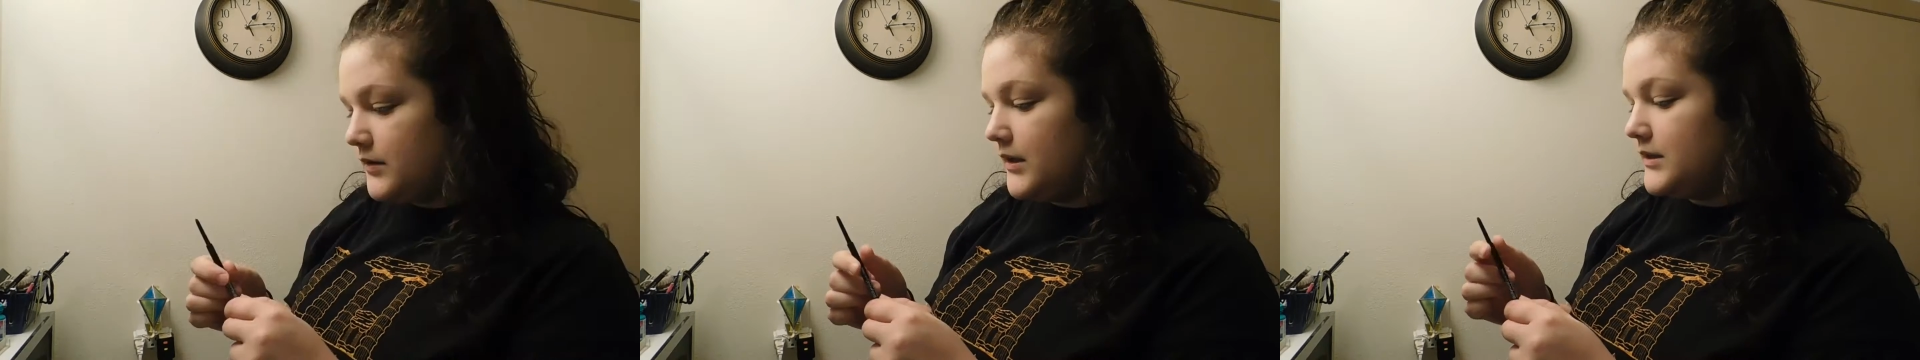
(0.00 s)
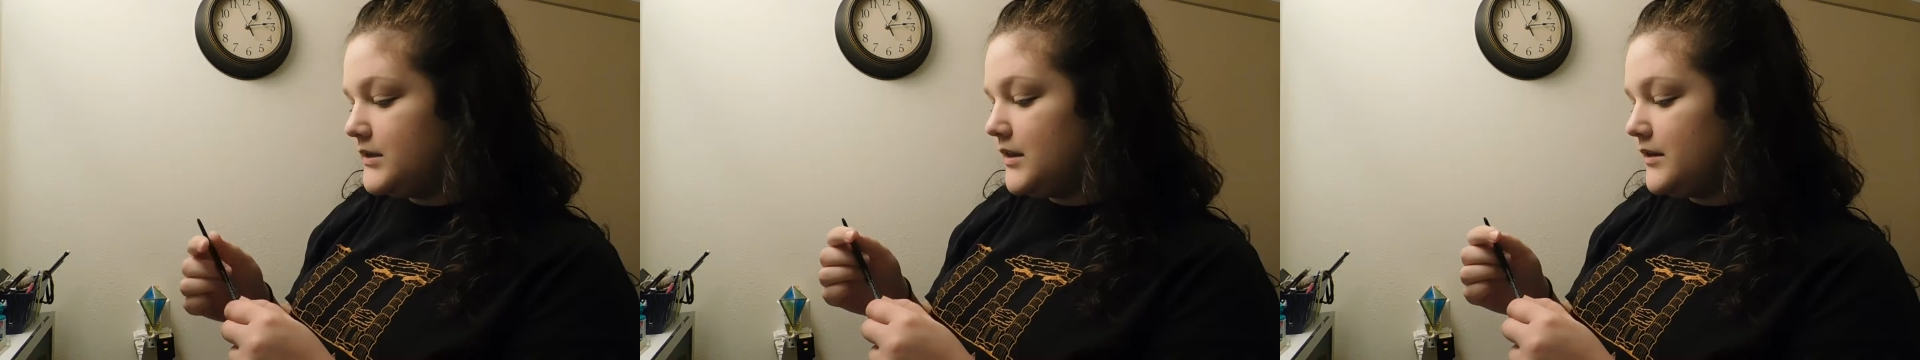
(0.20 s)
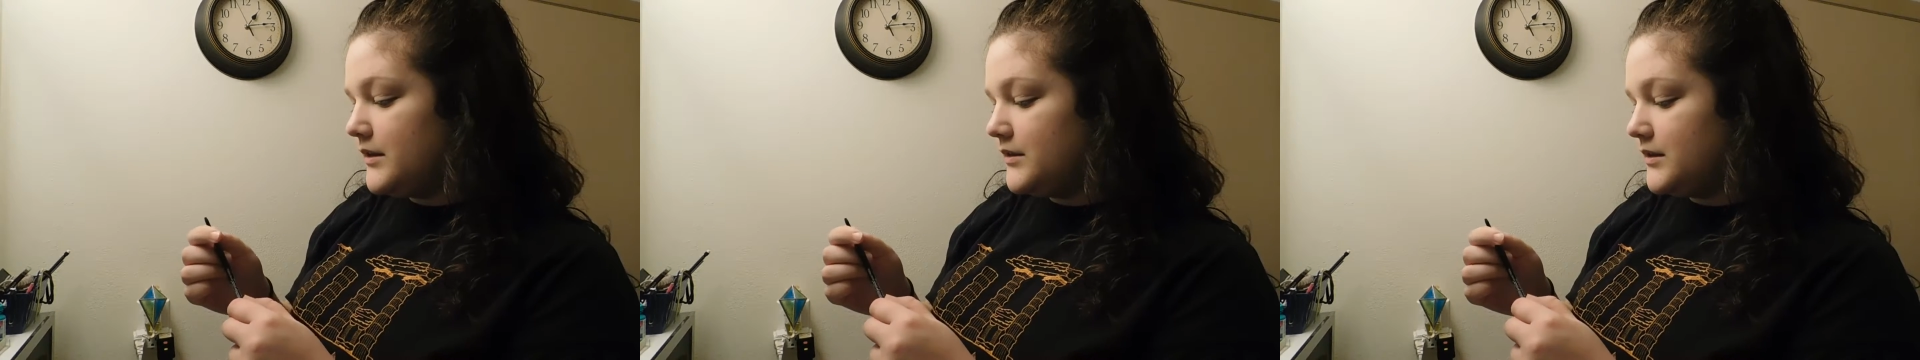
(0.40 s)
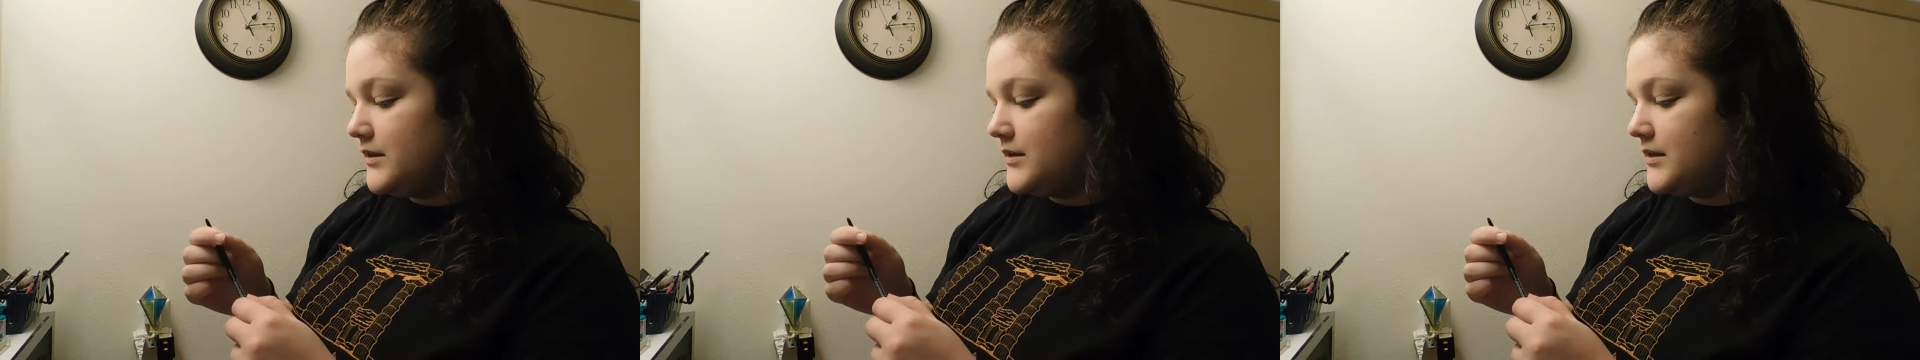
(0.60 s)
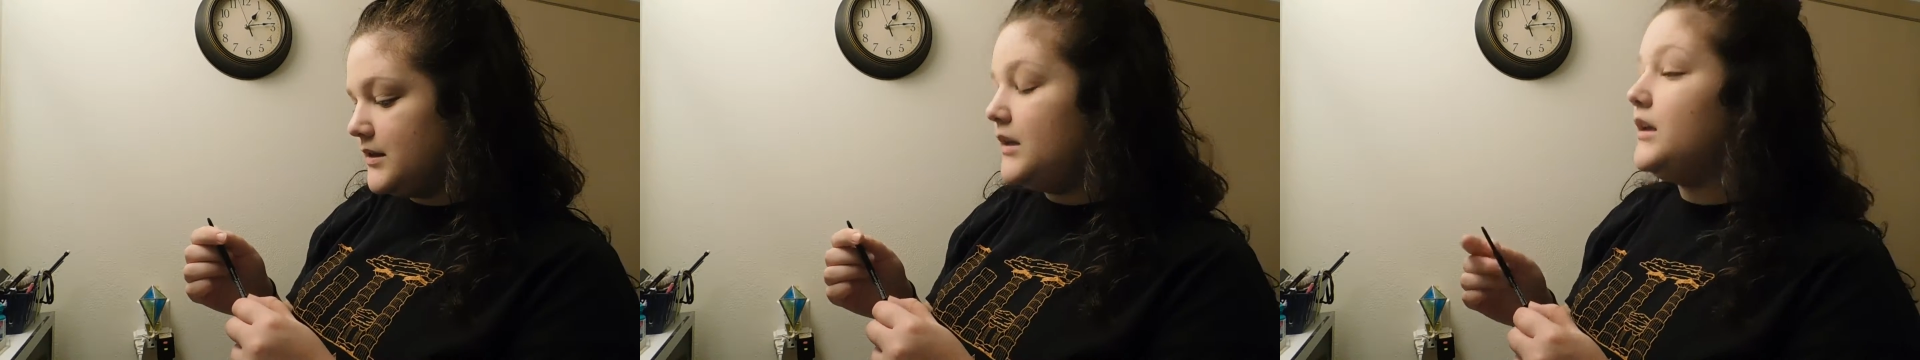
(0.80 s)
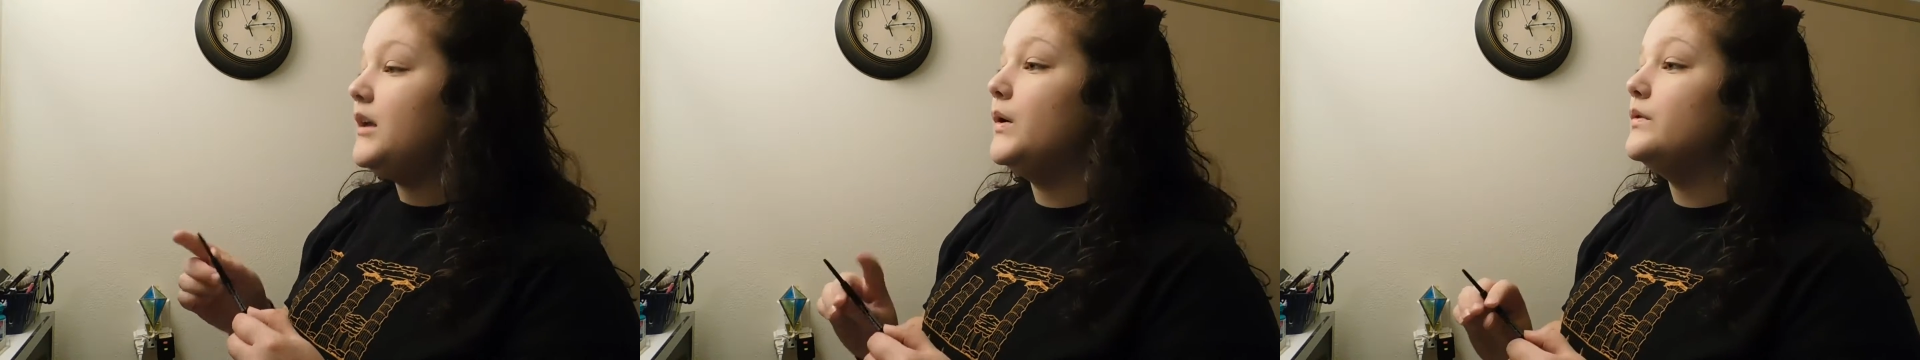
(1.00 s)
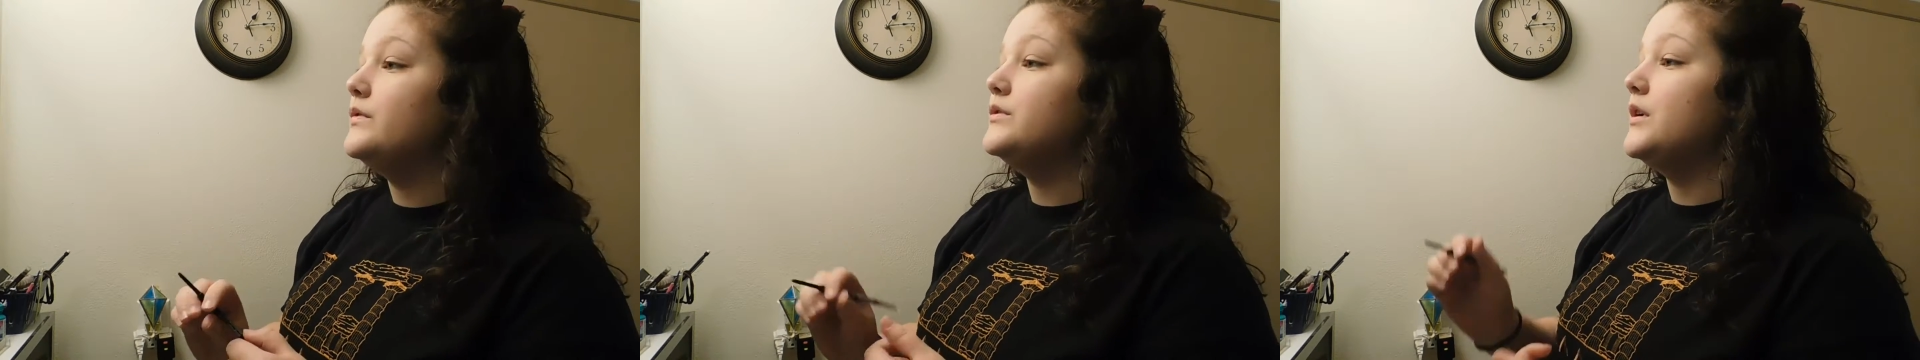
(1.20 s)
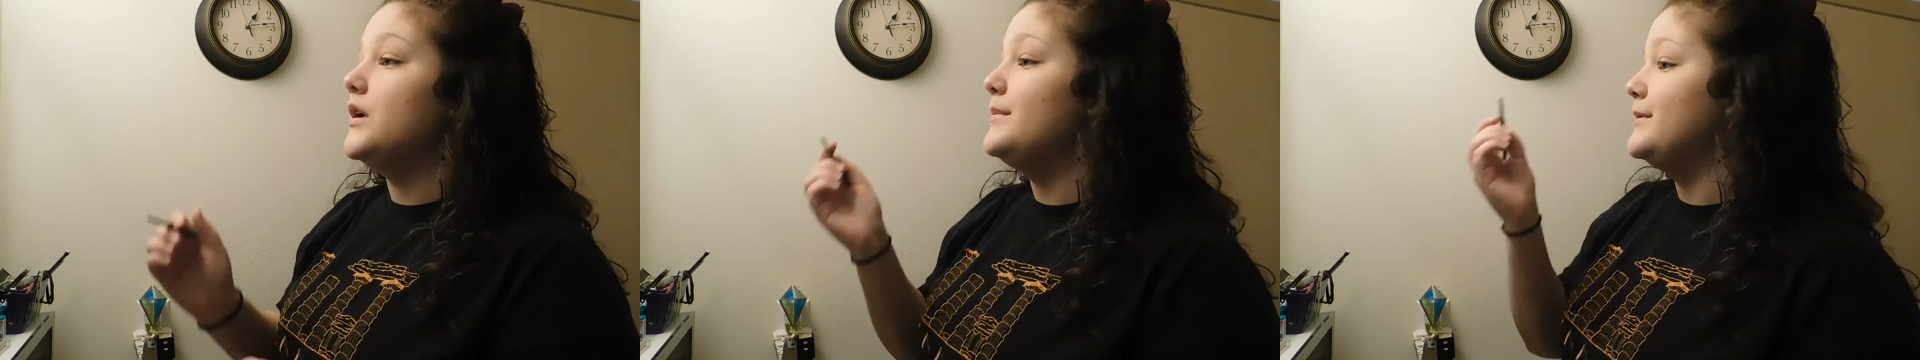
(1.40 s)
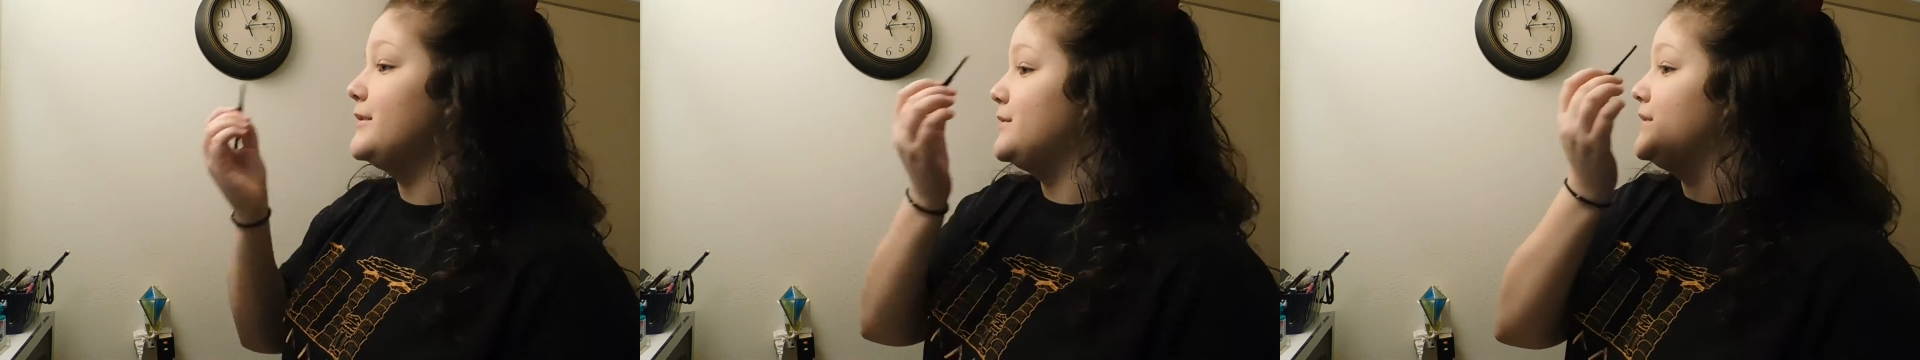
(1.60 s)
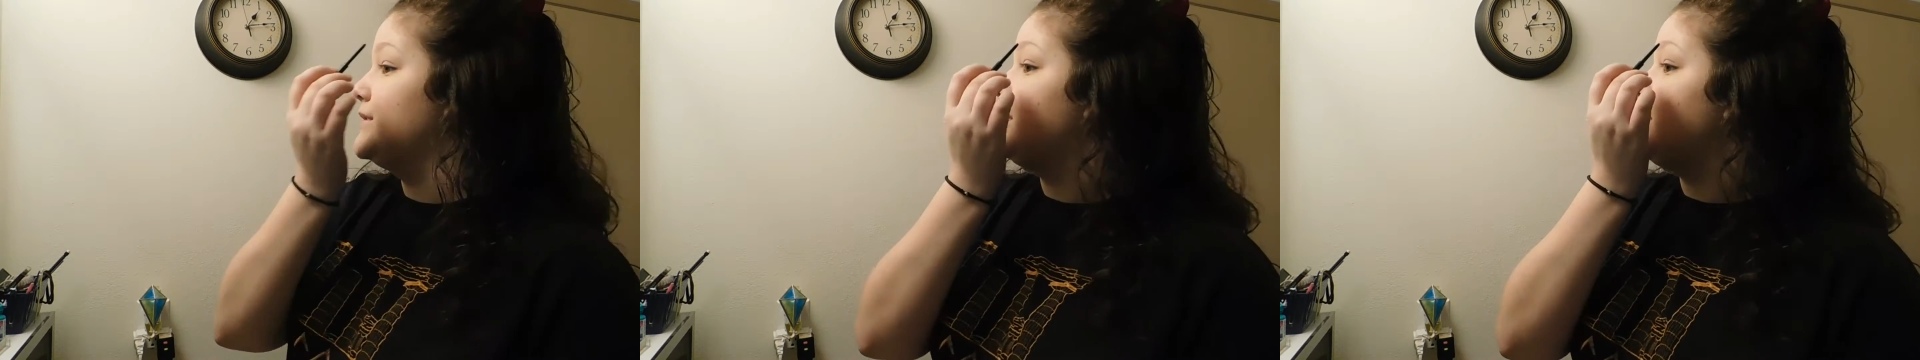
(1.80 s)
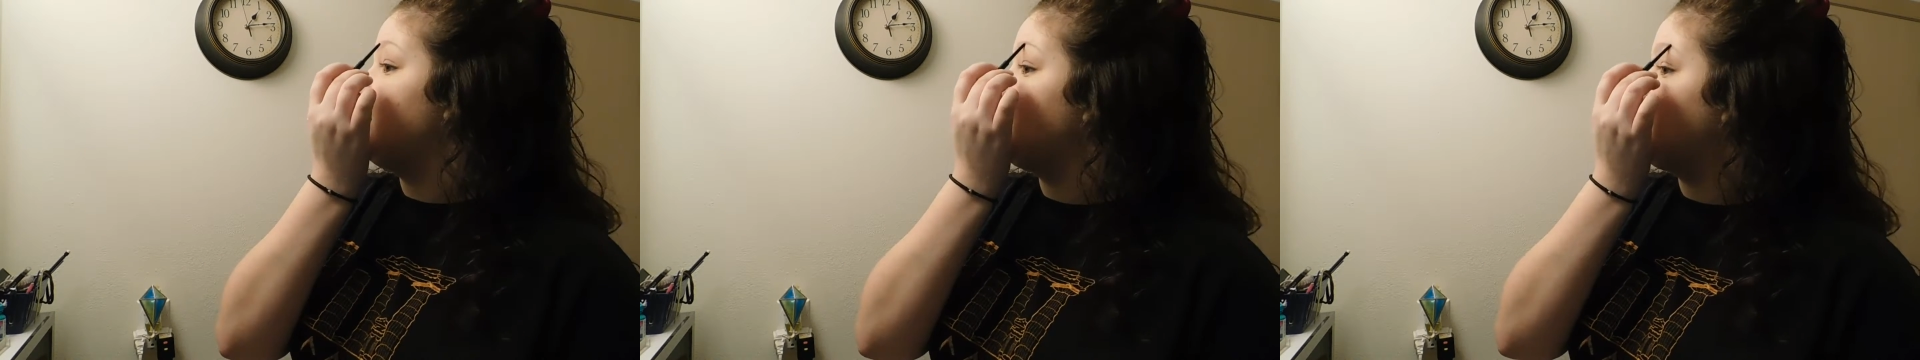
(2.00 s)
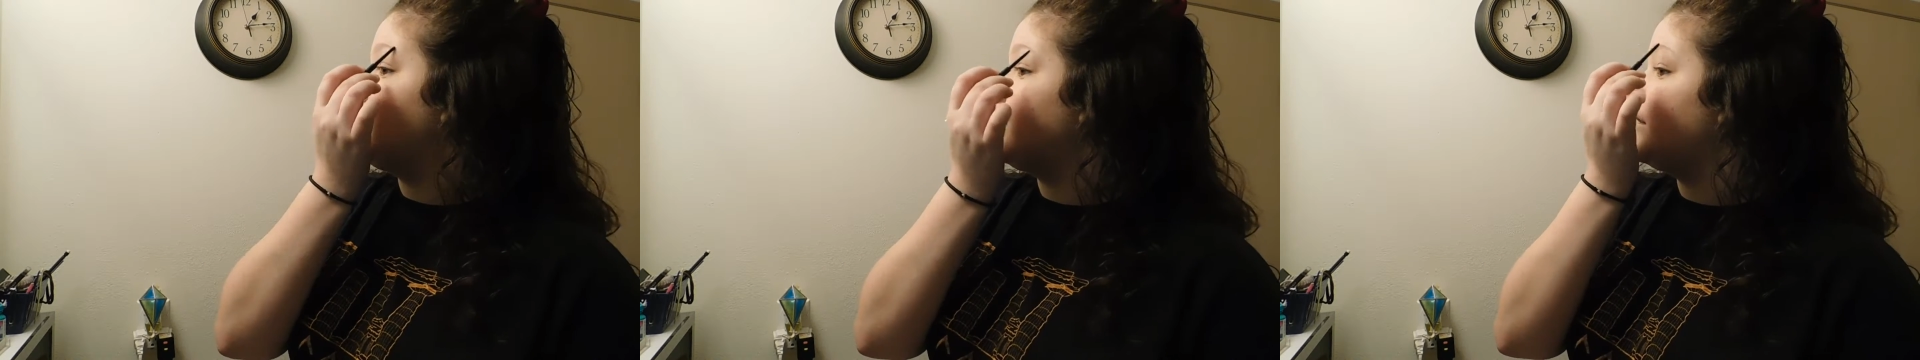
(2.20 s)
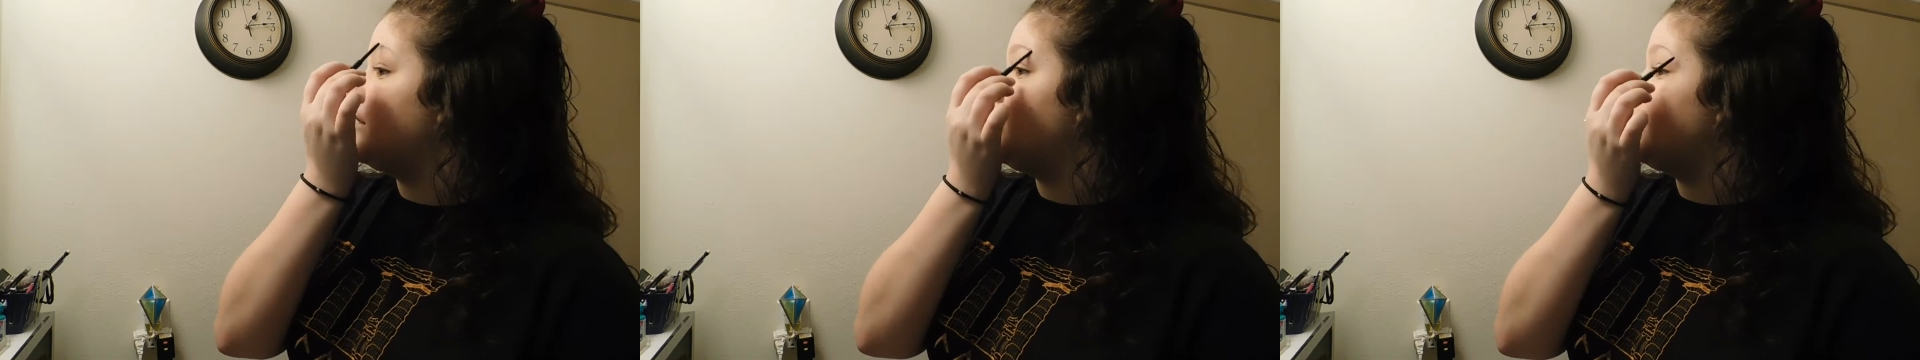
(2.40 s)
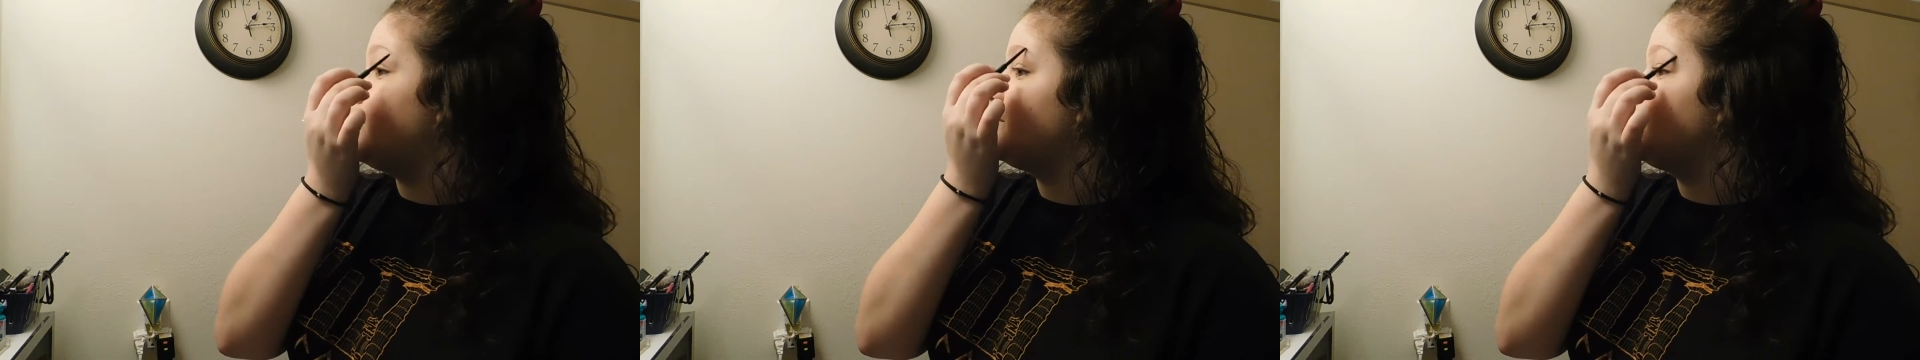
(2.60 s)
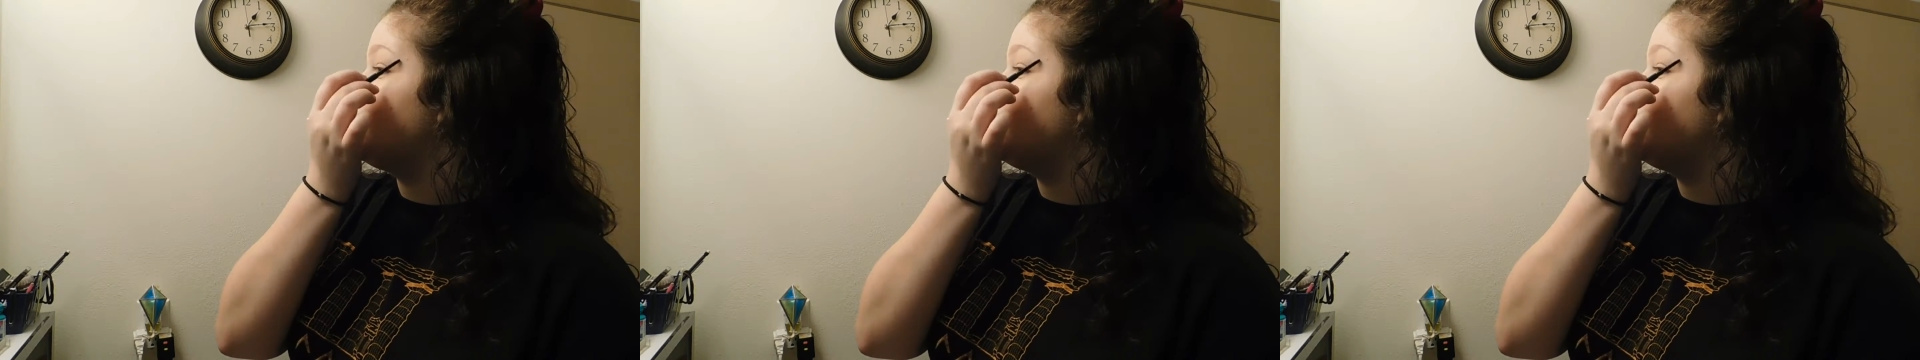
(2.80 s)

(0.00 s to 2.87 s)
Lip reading: It's not like the CEO of Starbucks was sitting in a